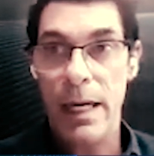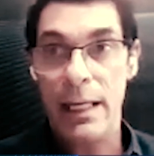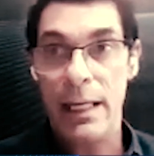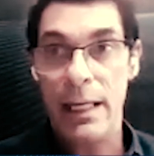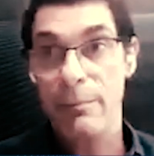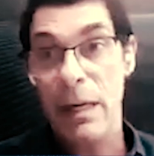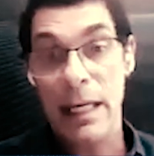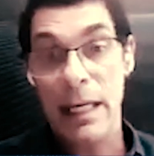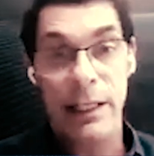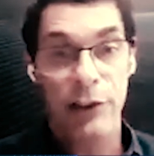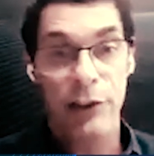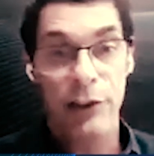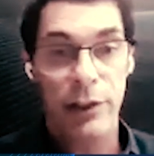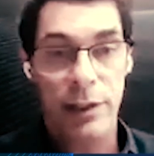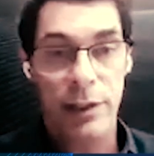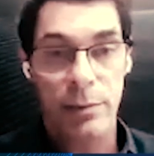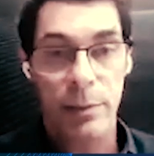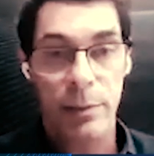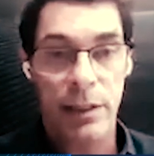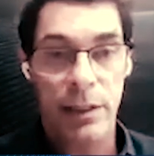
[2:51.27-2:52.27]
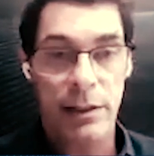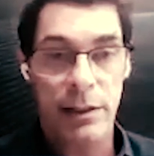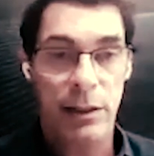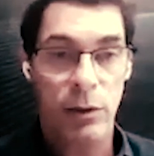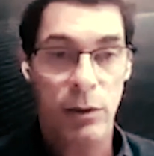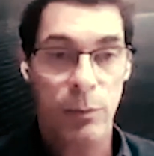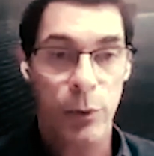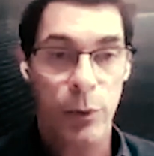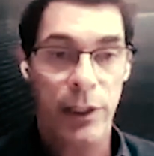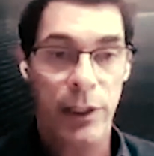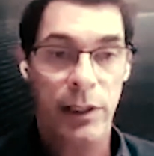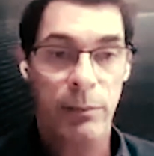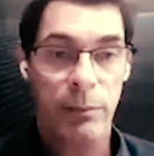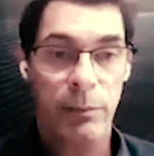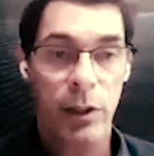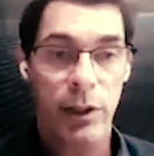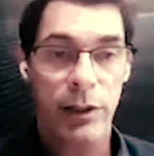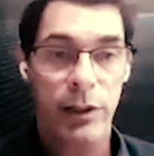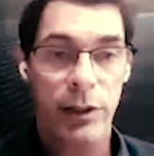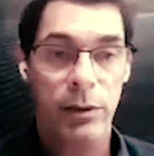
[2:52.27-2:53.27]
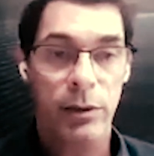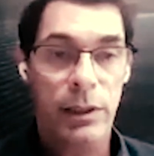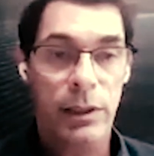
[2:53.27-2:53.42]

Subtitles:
running to adjust